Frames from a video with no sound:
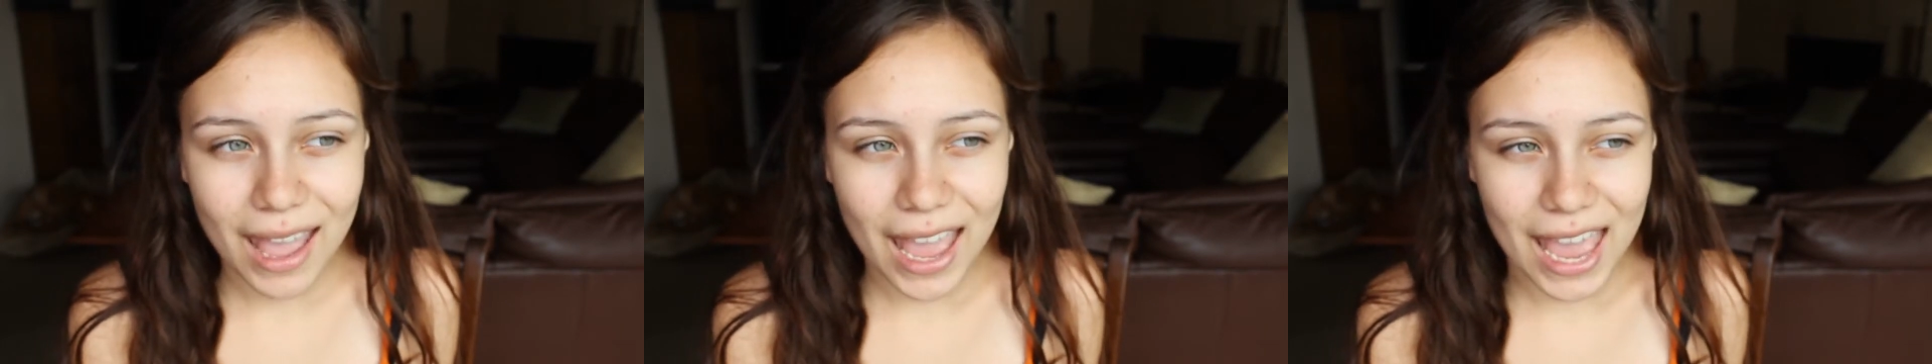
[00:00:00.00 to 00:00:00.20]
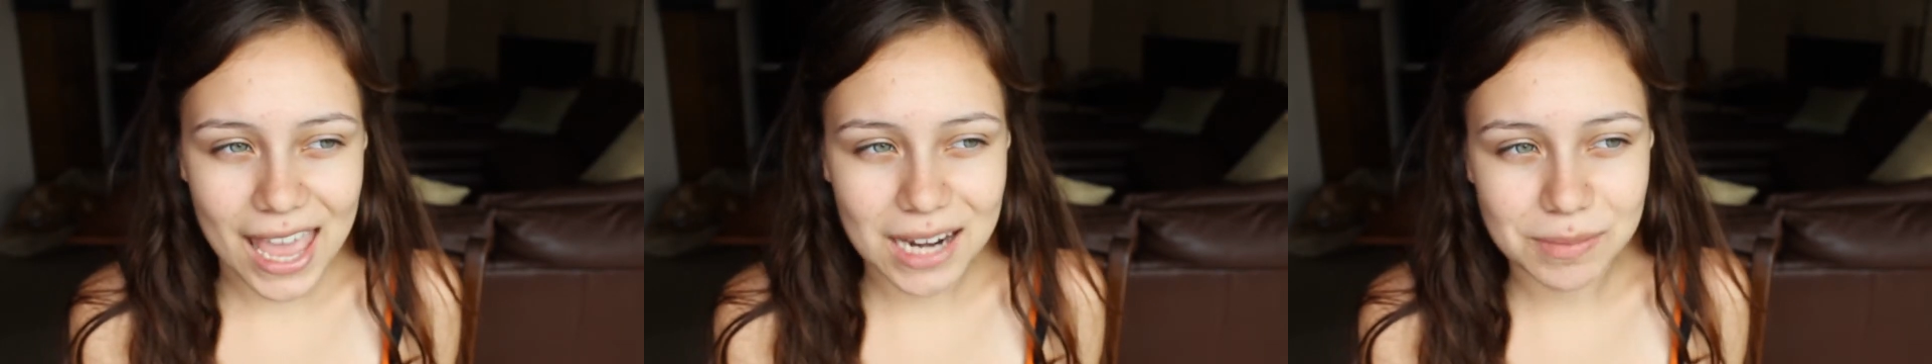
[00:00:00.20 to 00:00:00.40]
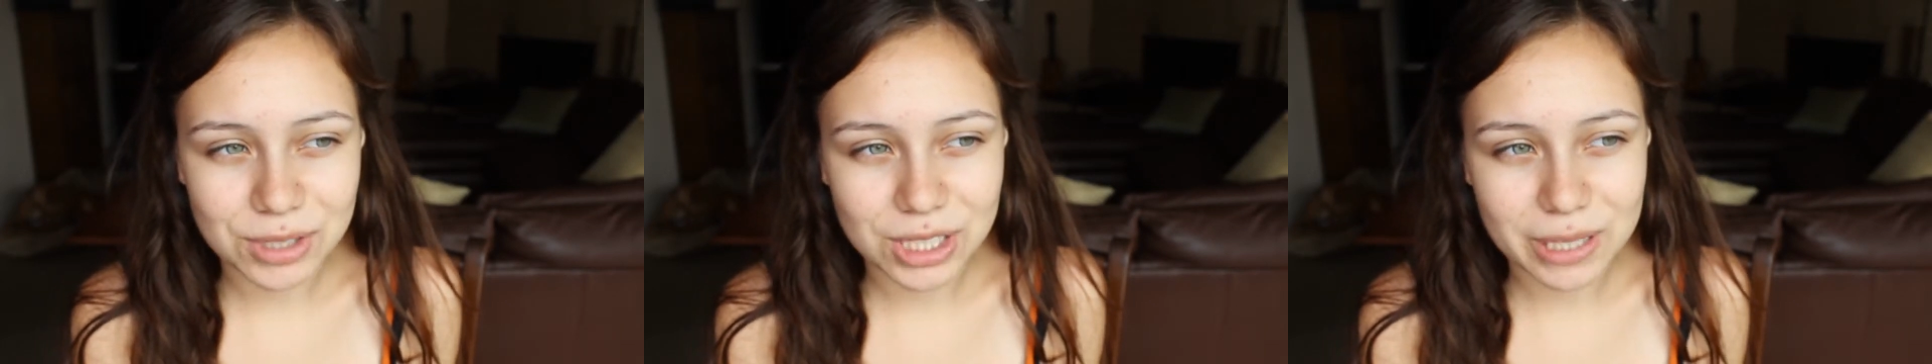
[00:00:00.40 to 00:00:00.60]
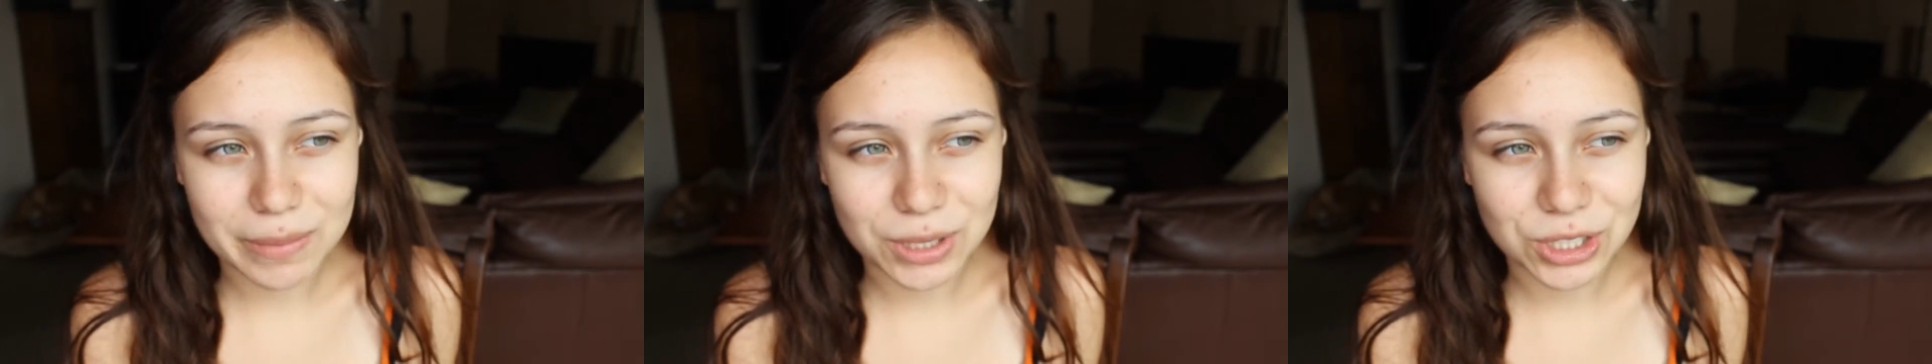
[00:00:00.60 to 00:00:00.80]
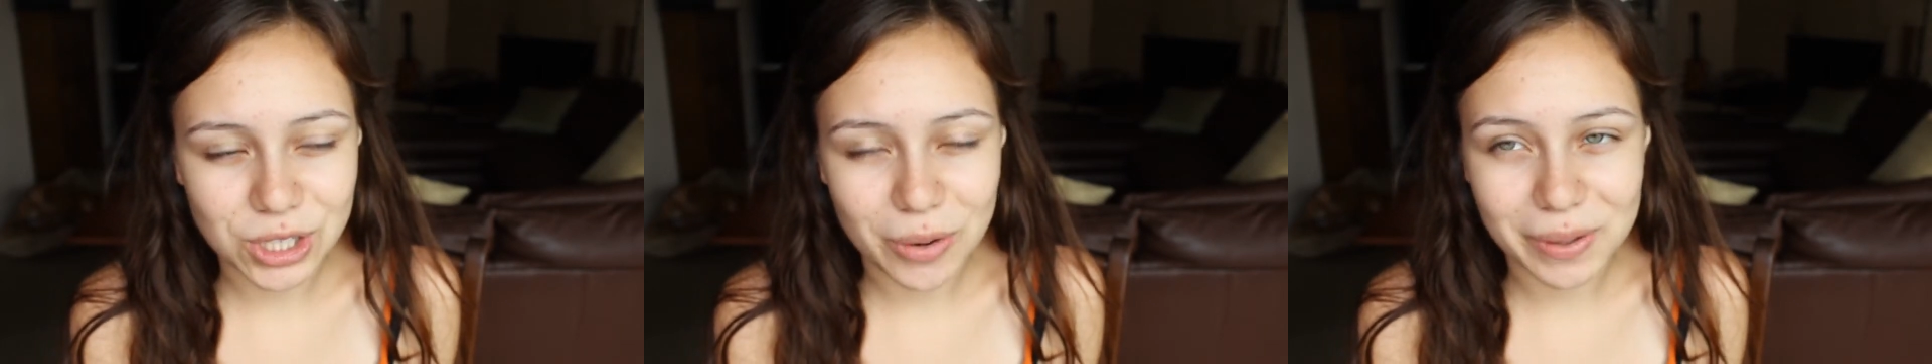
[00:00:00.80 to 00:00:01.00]
and I'm just going to
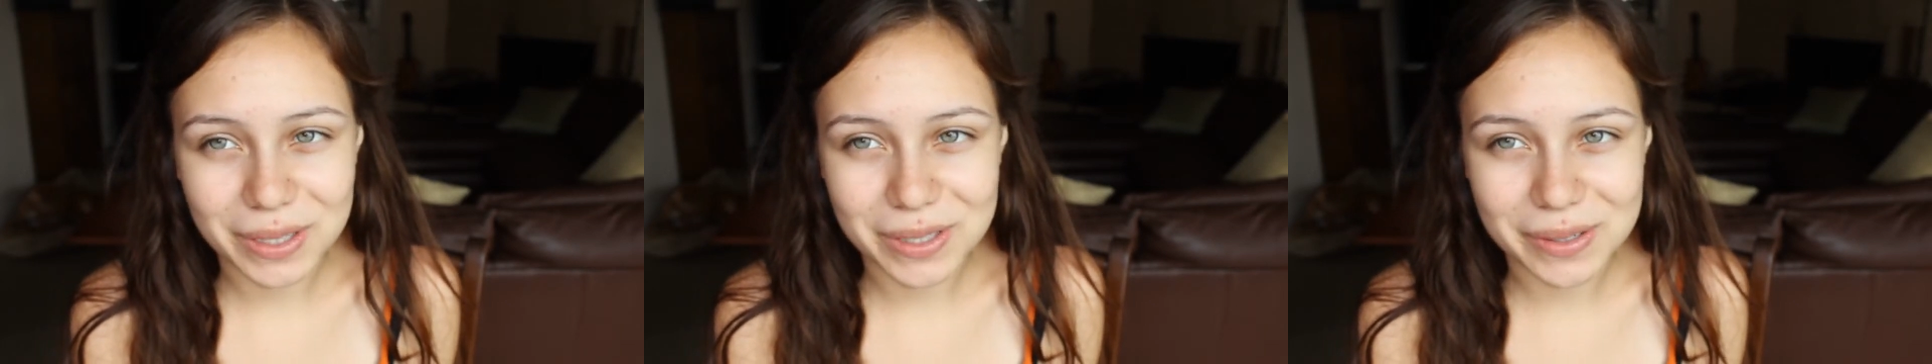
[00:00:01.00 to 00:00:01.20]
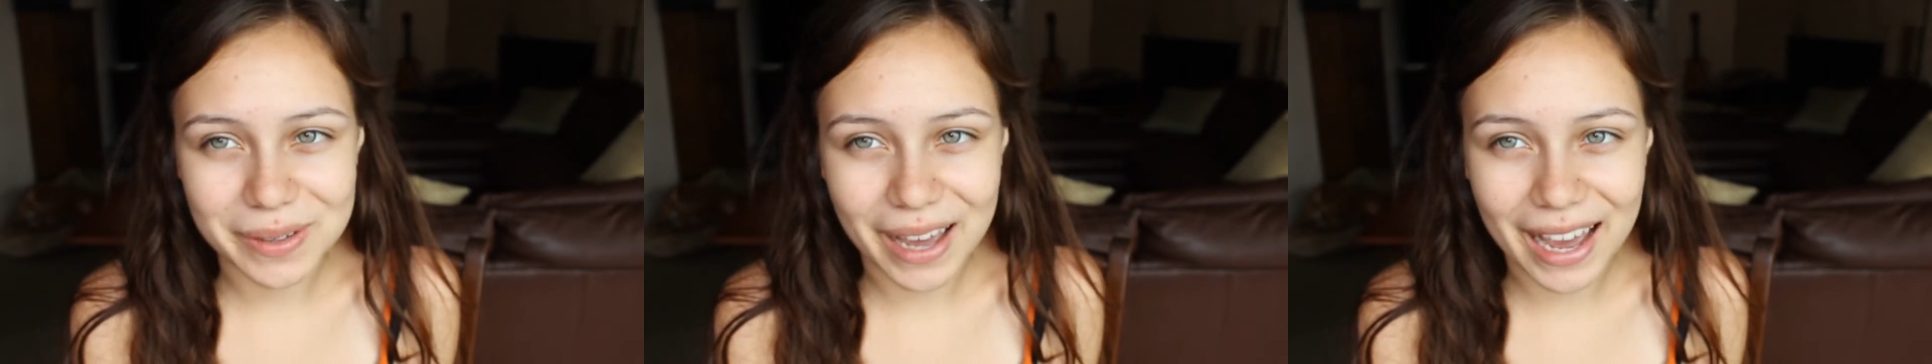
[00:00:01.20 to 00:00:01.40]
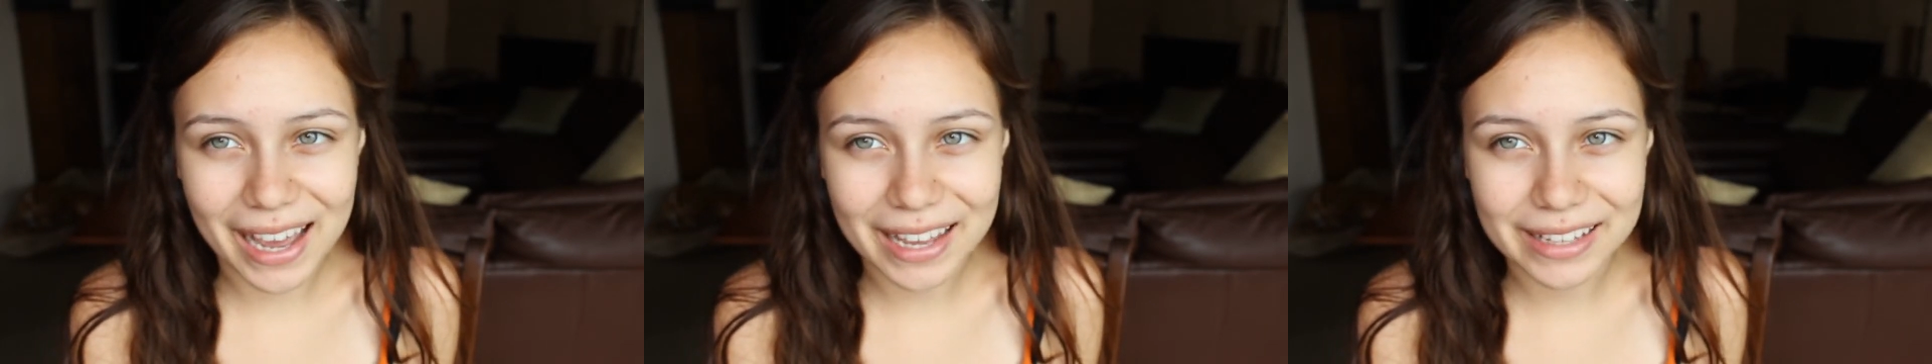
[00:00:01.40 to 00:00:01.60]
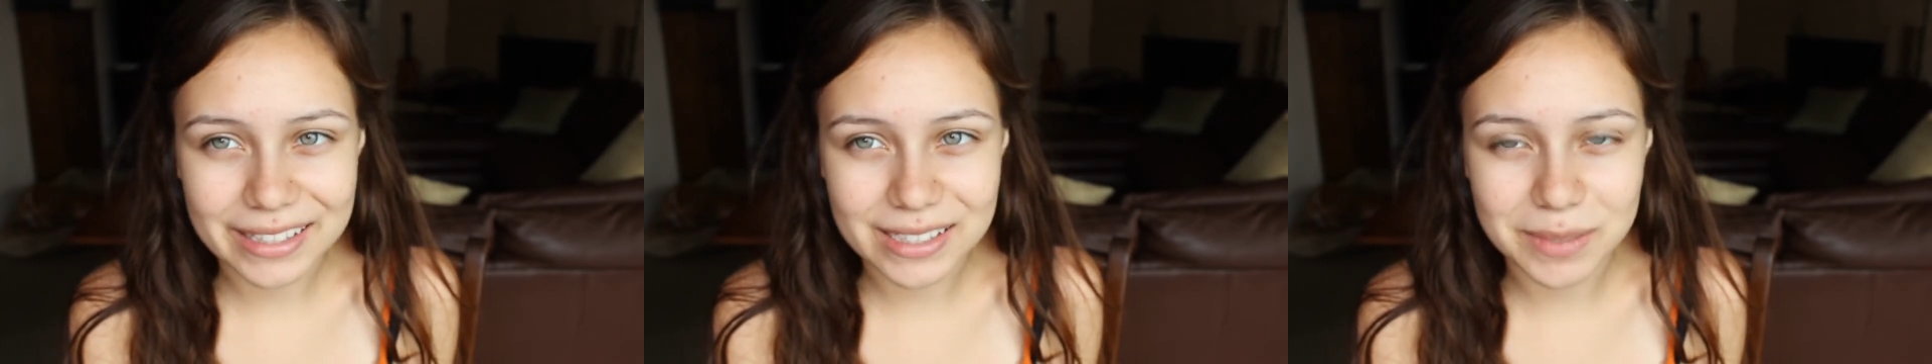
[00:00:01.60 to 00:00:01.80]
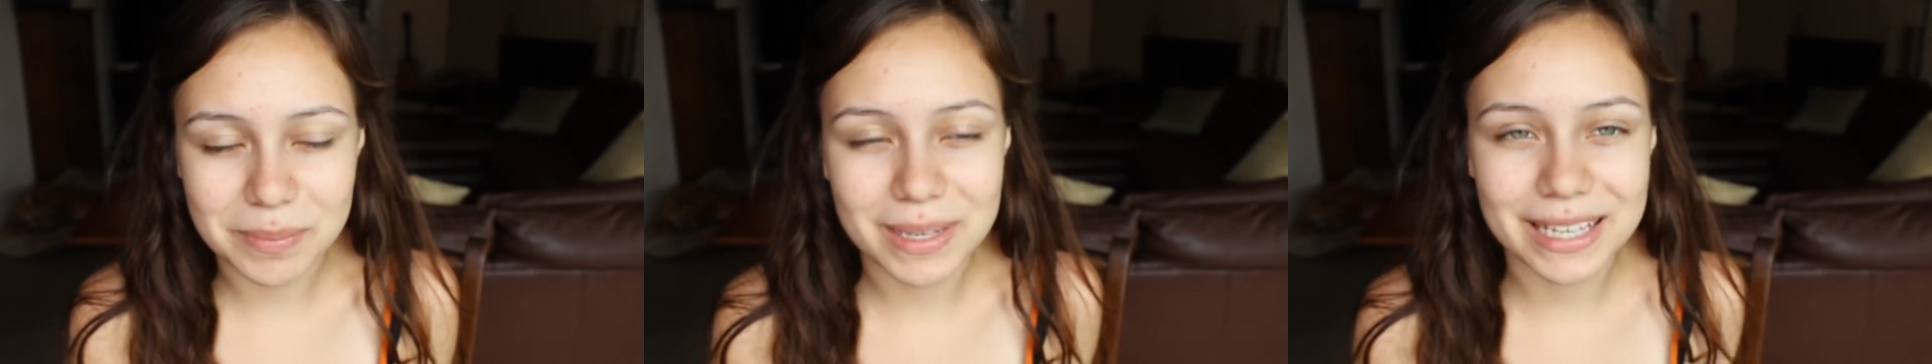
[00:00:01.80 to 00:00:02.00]
be showing you
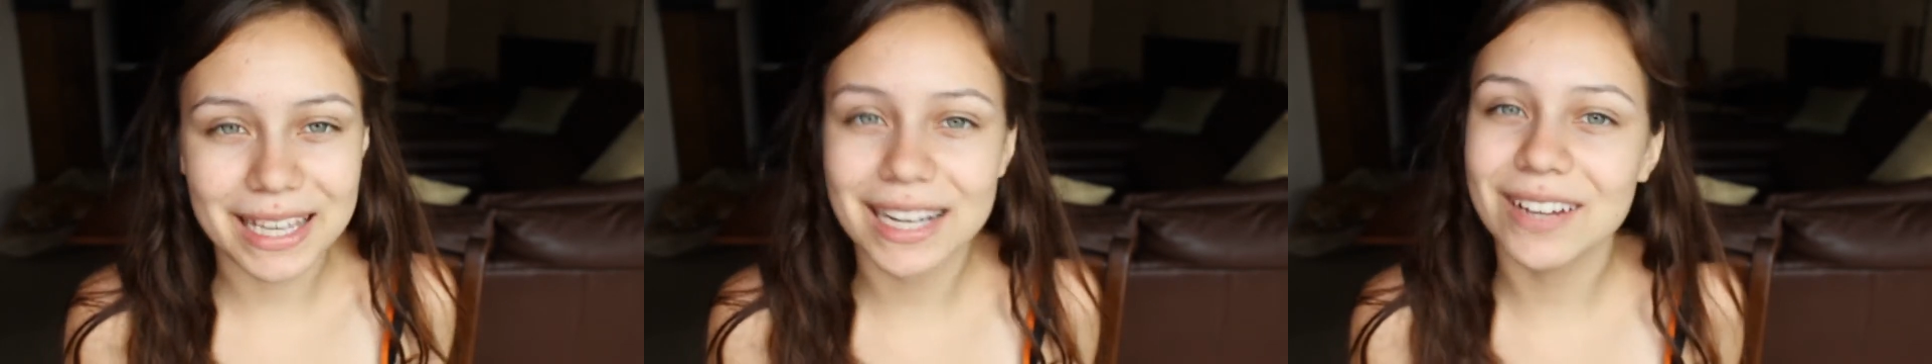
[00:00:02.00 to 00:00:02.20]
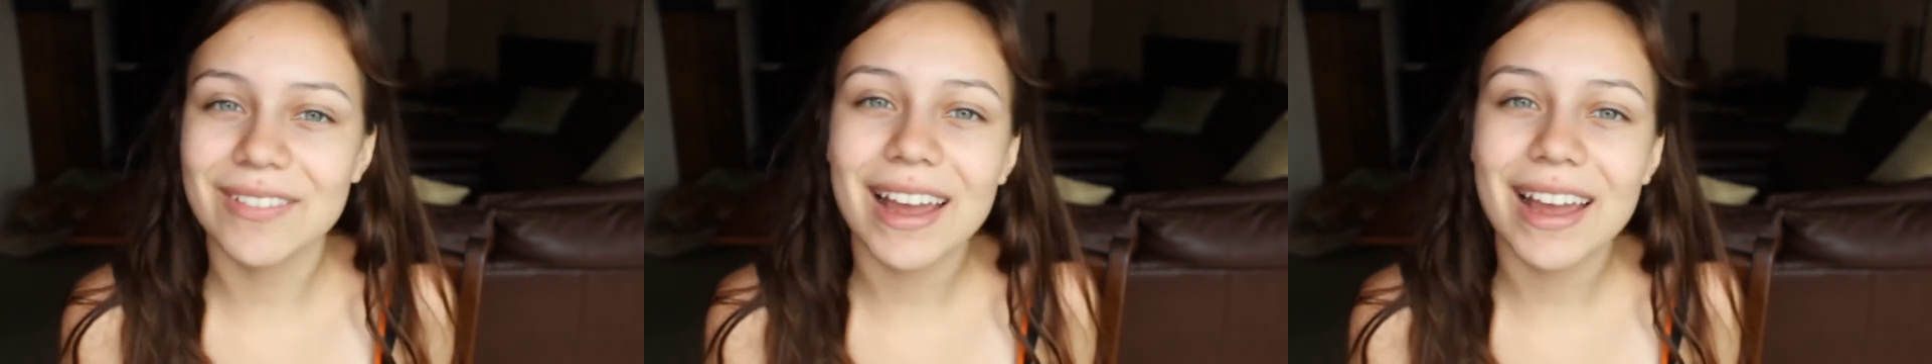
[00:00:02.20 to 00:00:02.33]
guys me getting